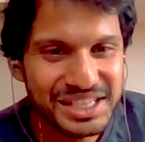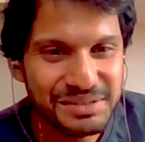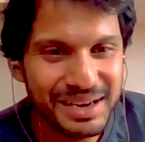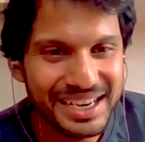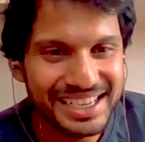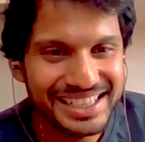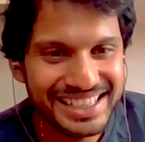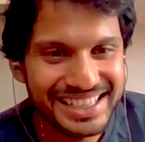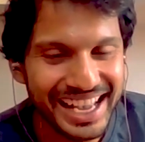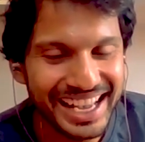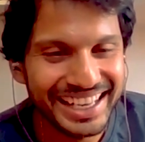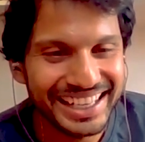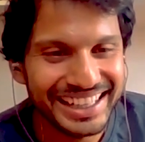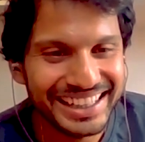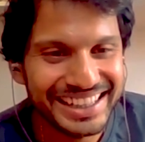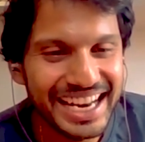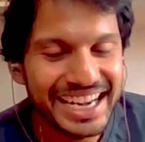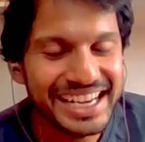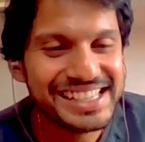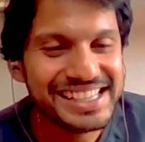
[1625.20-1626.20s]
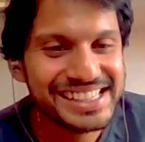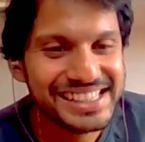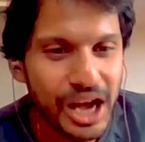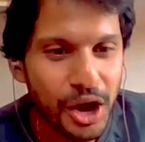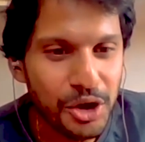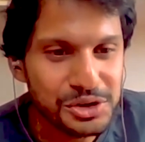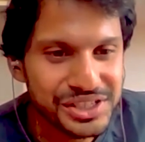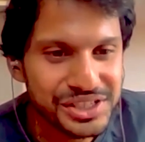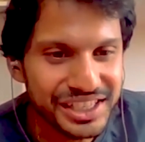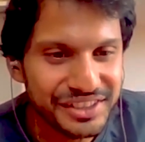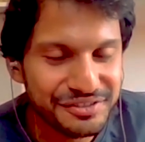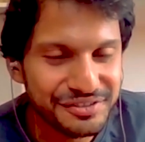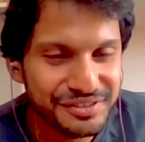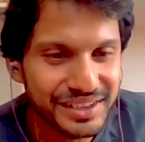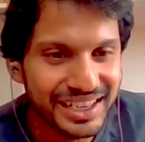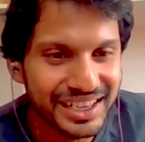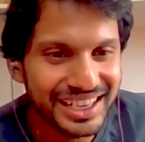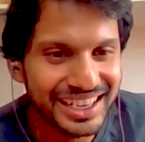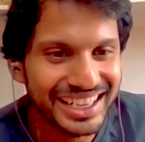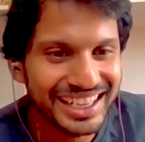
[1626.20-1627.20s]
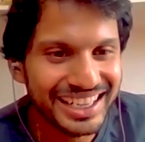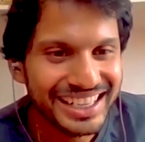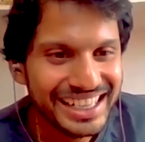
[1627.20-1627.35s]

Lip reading: Yeah, that's my tale. That is Kaushik,